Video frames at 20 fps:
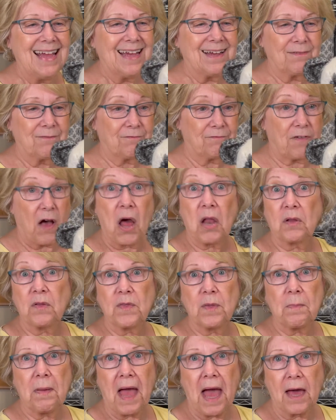follow
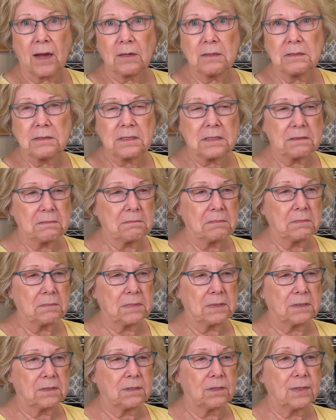the patterns
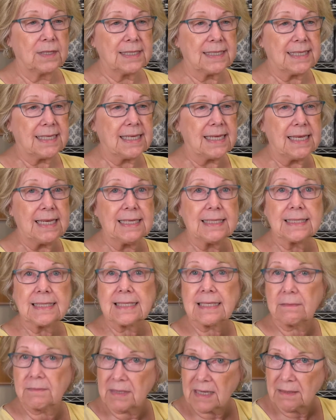to the T, and
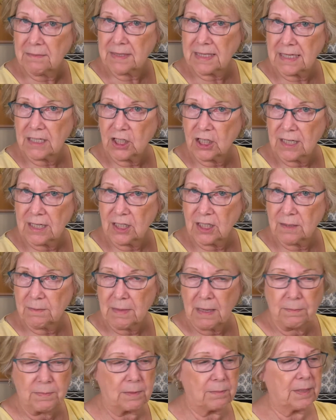sometimes I change them
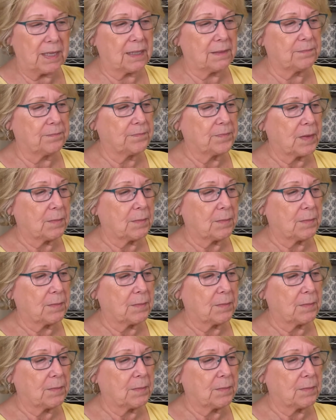up a bit.